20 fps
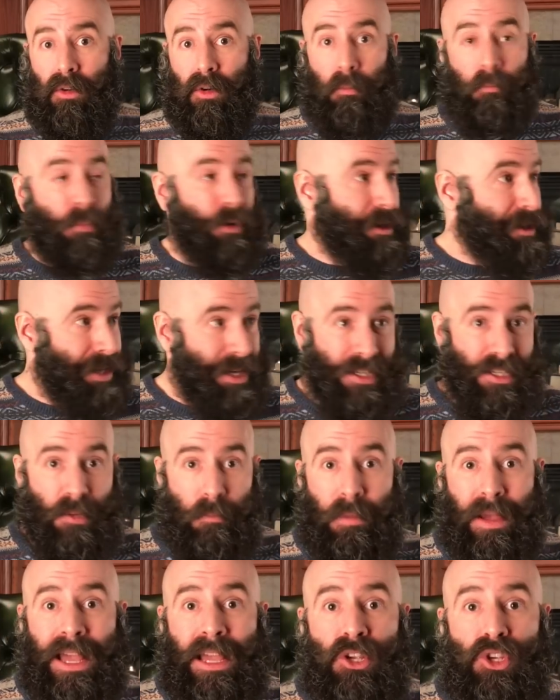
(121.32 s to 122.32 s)
or
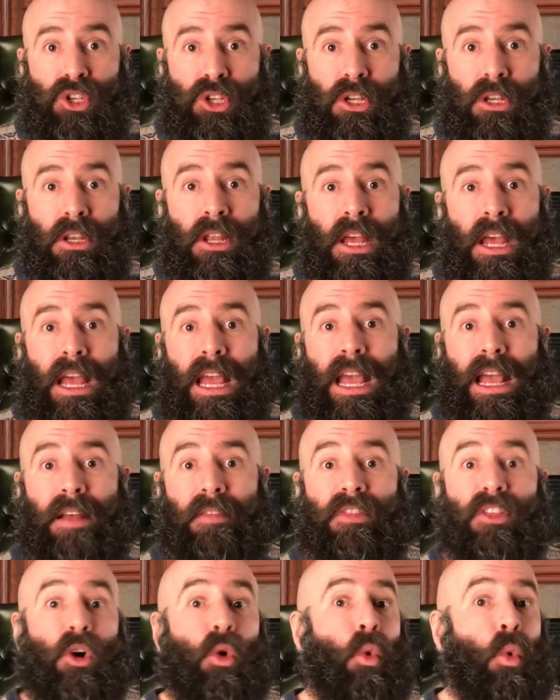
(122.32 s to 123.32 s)
participation
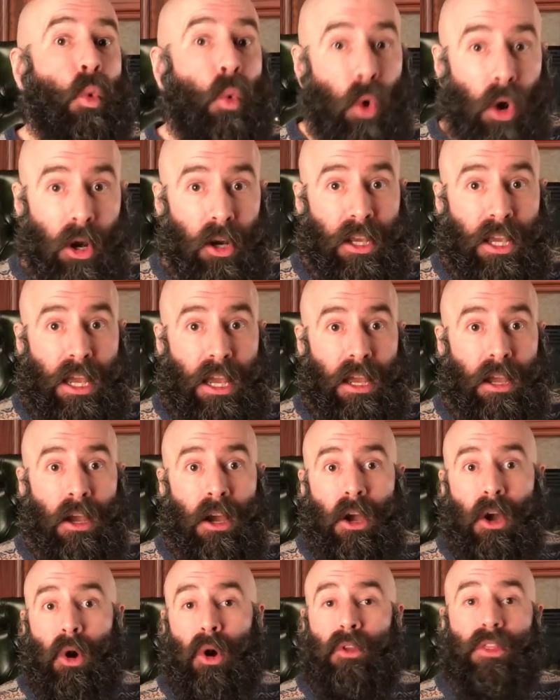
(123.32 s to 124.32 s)
in the
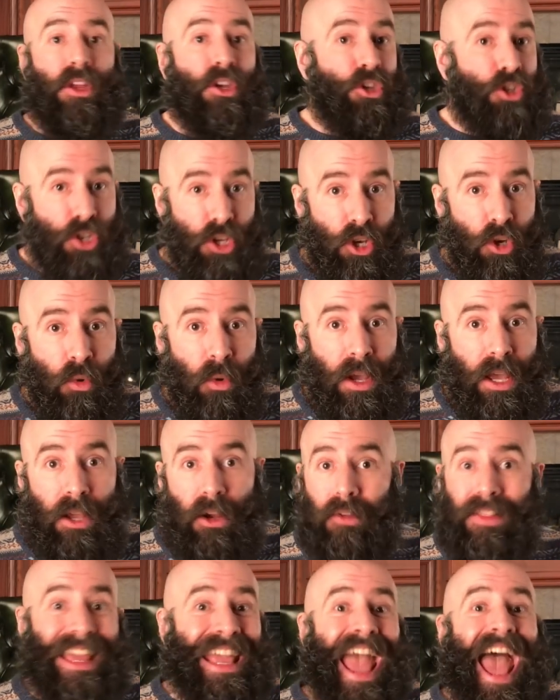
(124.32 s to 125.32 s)
working or the
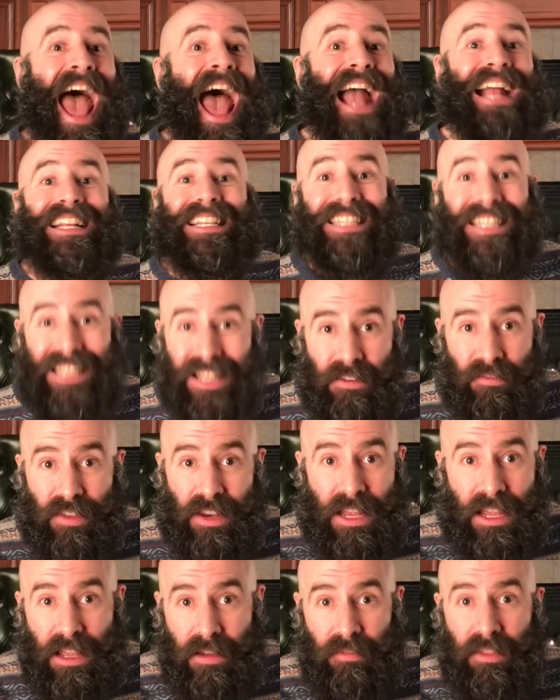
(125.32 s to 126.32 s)
doing or the
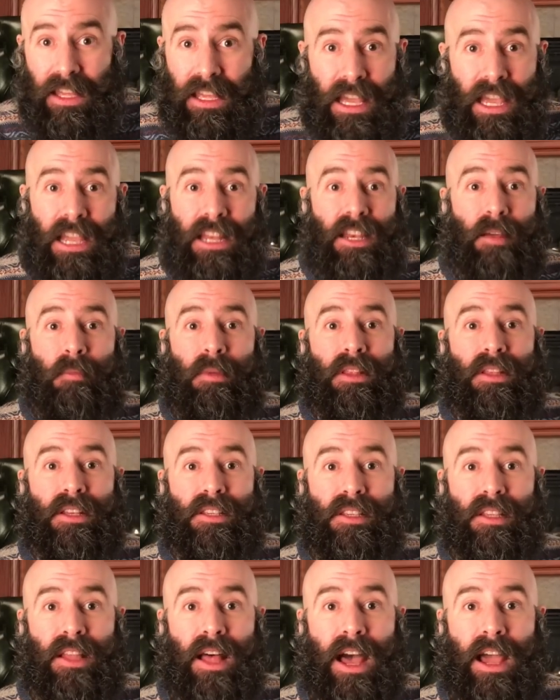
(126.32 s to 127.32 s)
activity of the kingdom in
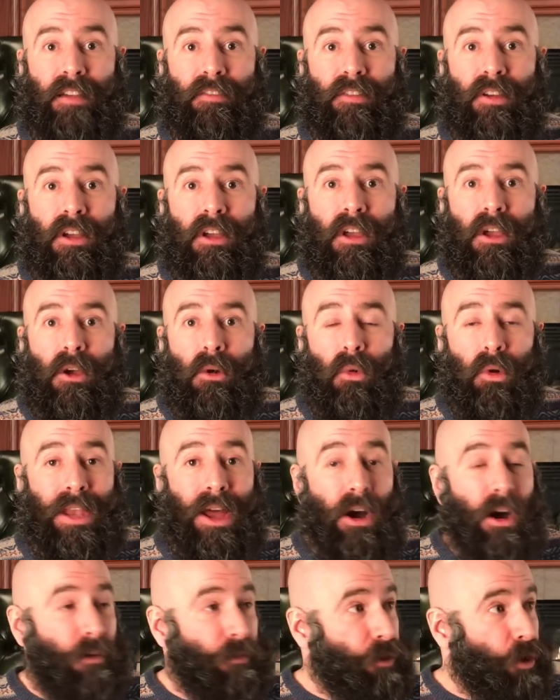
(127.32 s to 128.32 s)
this life. Well,
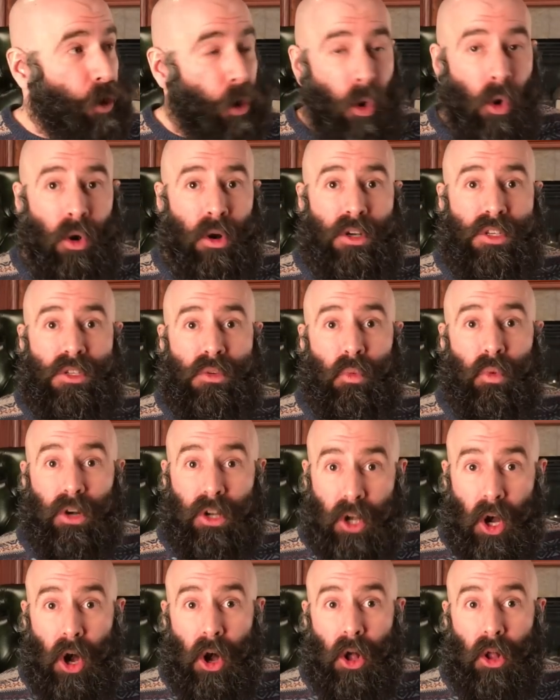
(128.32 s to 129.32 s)
now, of course, we're
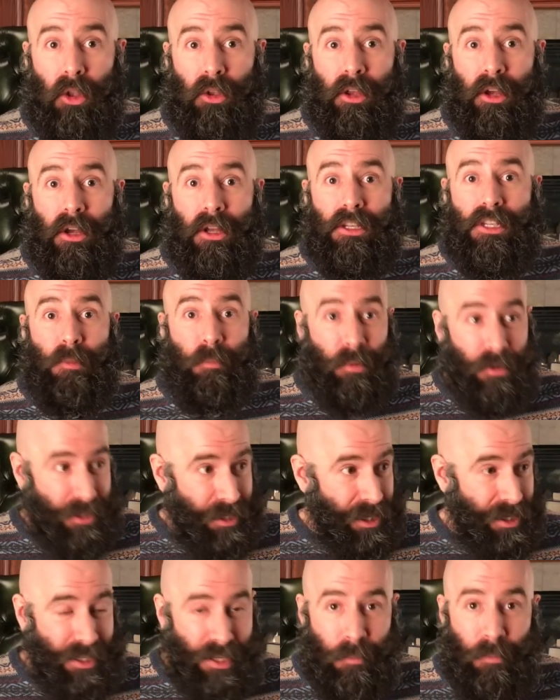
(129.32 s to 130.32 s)
called to
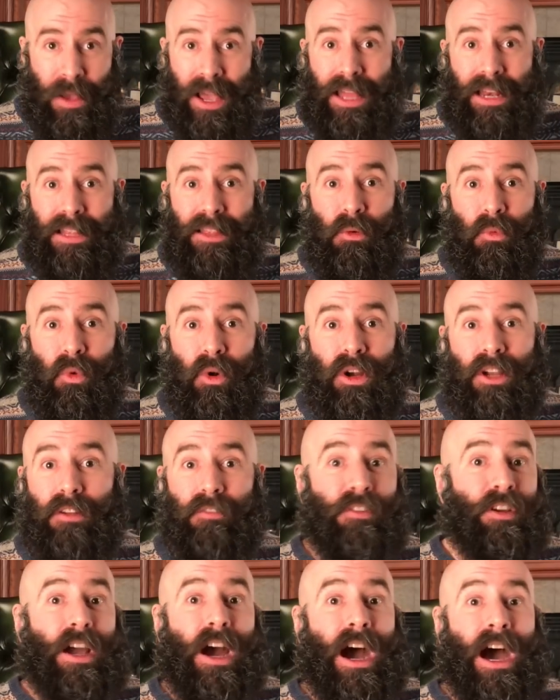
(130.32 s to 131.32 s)
participate in the work
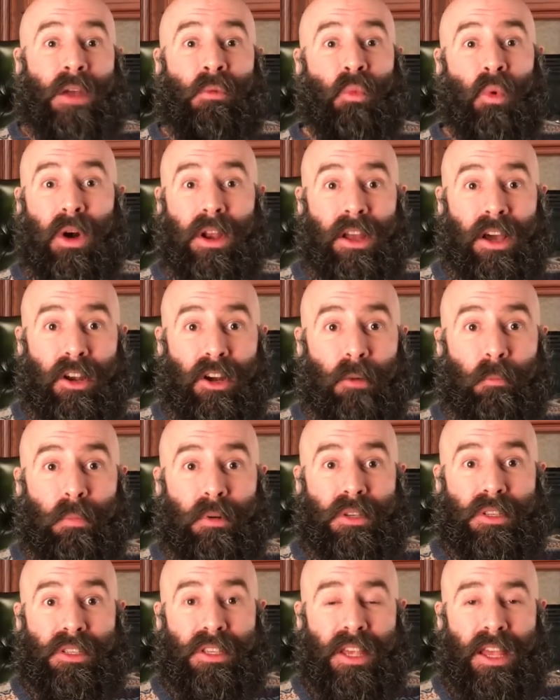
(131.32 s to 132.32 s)
of God
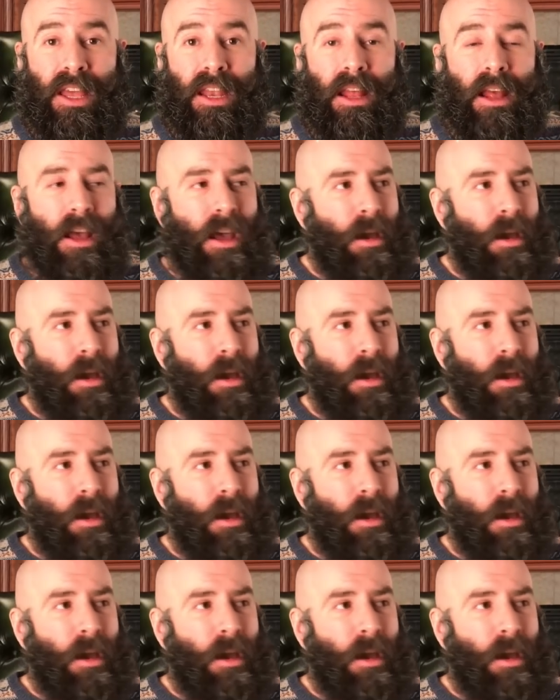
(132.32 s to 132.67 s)
100%.